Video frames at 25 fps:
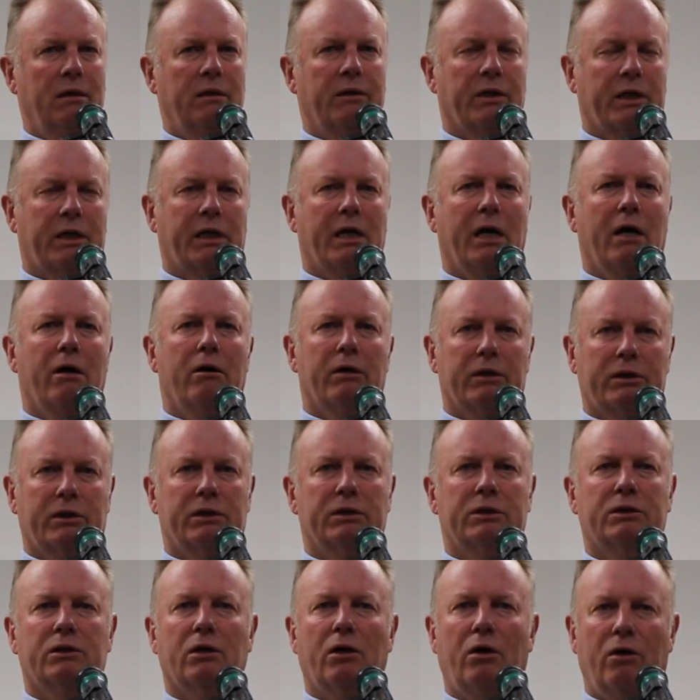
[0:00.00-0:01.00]
The
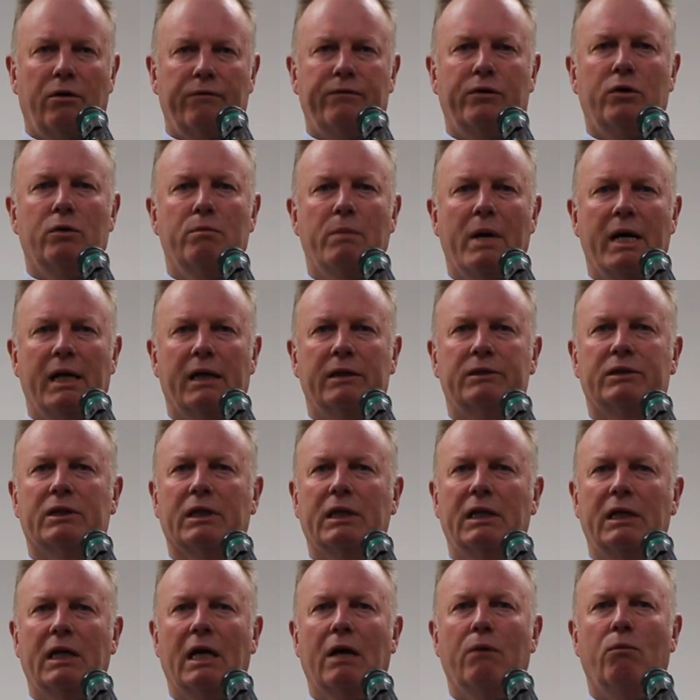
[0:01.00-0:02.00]
characters of
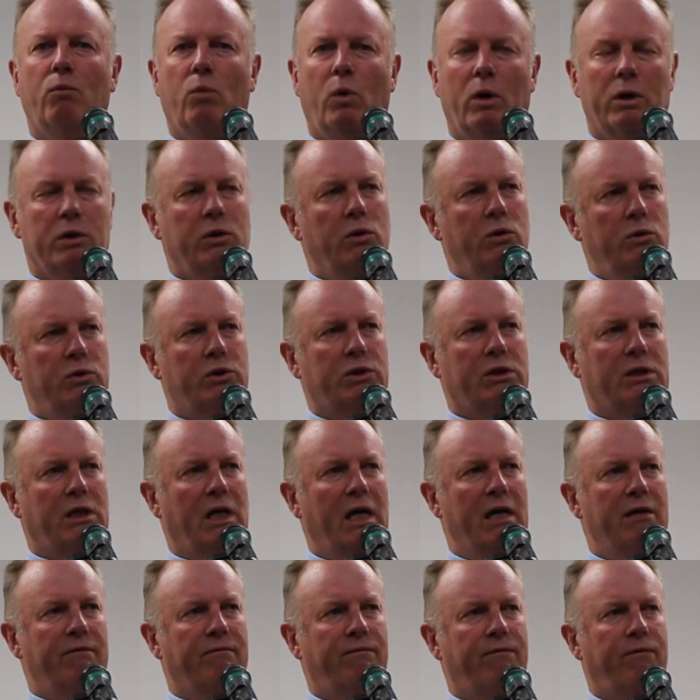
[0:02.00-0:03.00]
humanity and what you
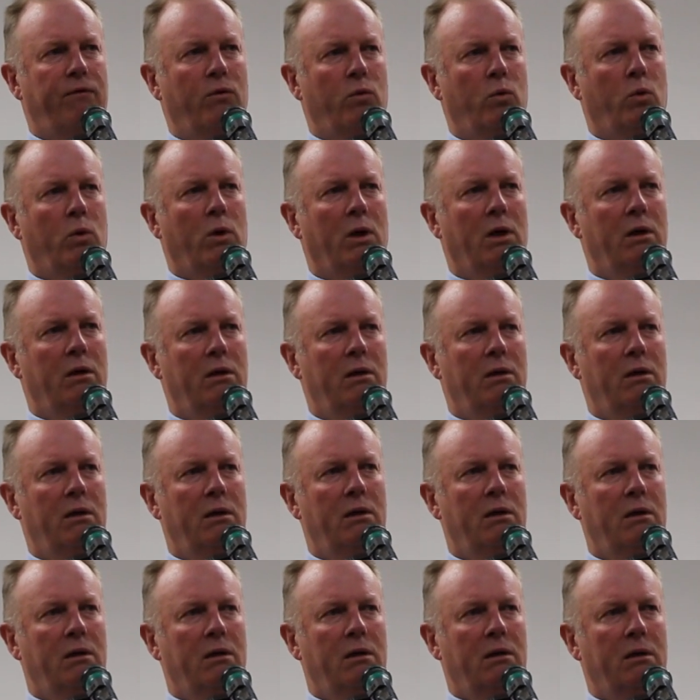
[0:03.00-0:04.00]
stand for
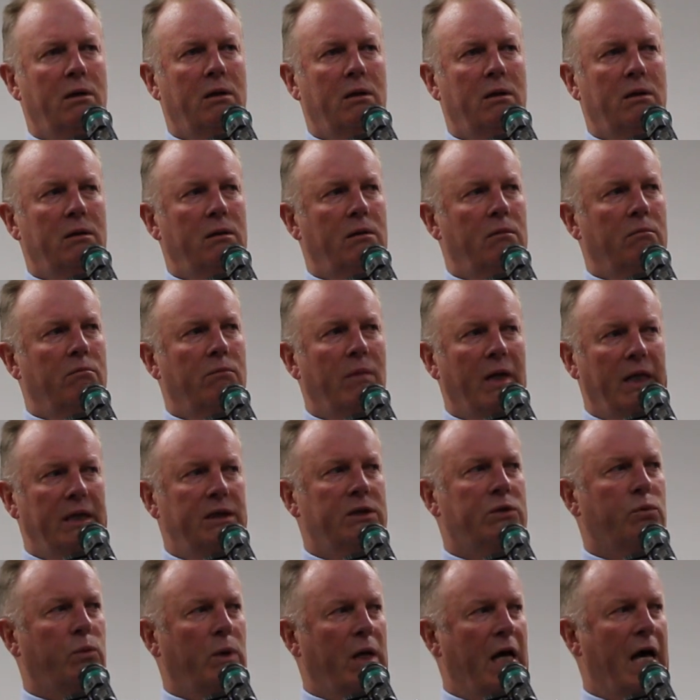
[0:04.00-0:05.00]

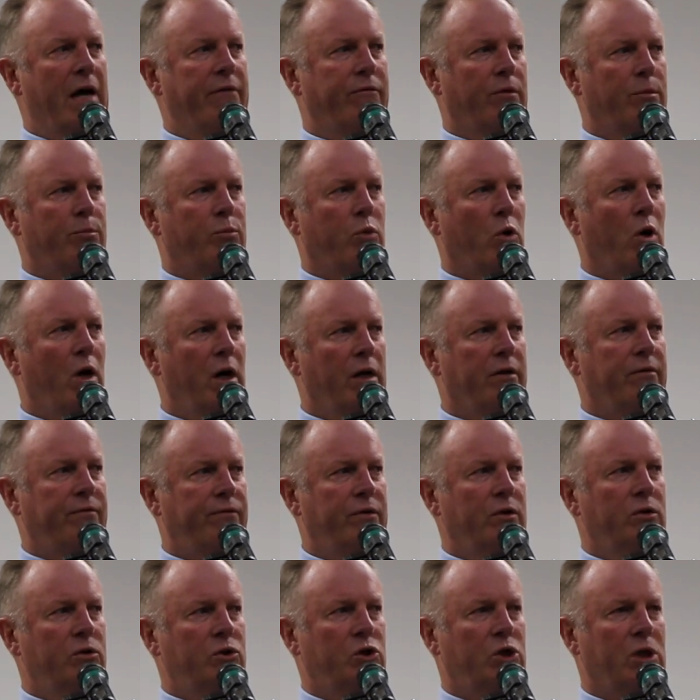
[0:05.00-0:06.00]
means we have a bright
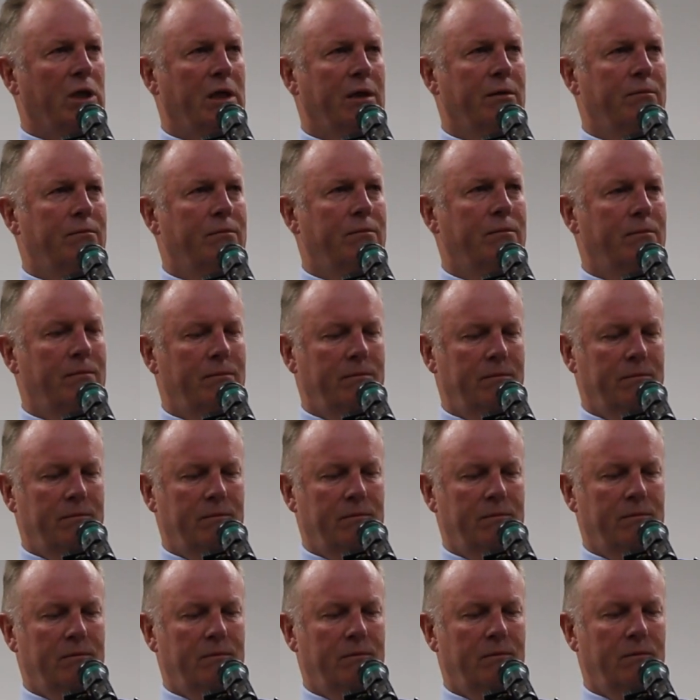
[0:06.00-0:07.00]
future.
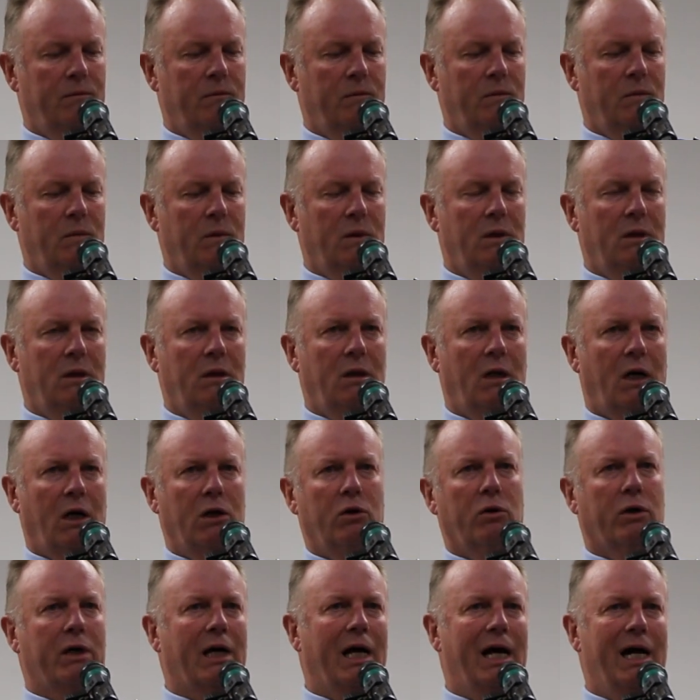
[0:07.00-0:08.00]
I
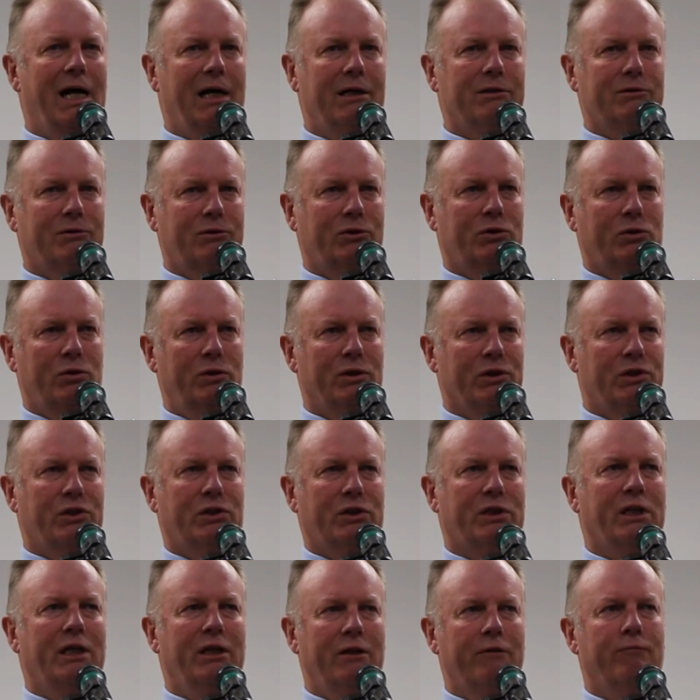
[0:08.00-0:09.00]
look out to the
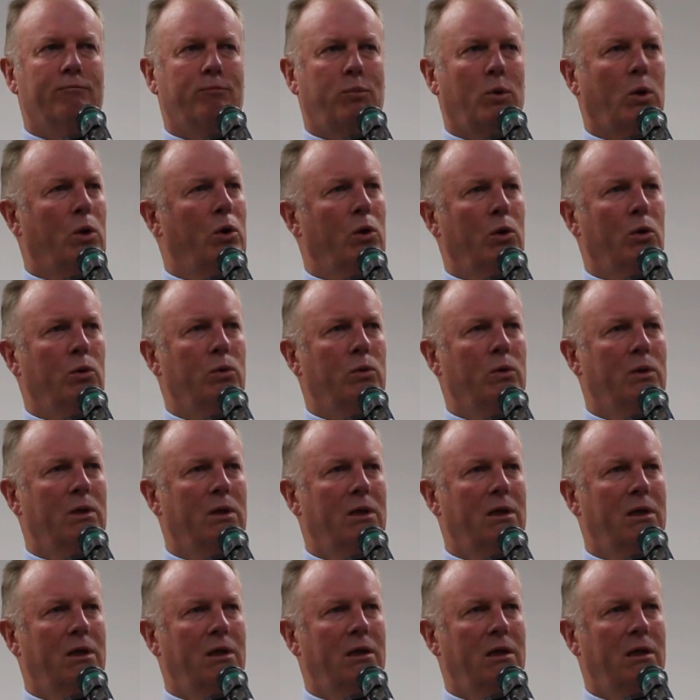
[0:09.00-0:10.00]
sea of
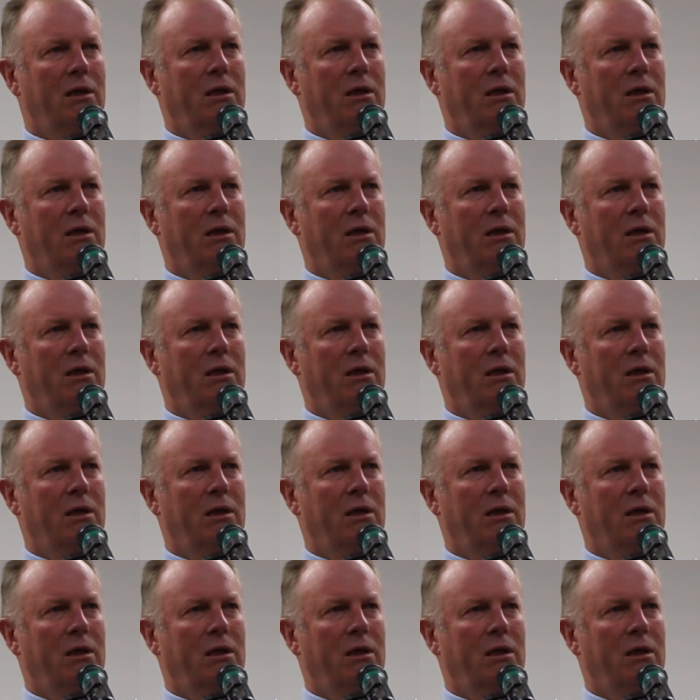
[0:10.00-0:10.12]
blue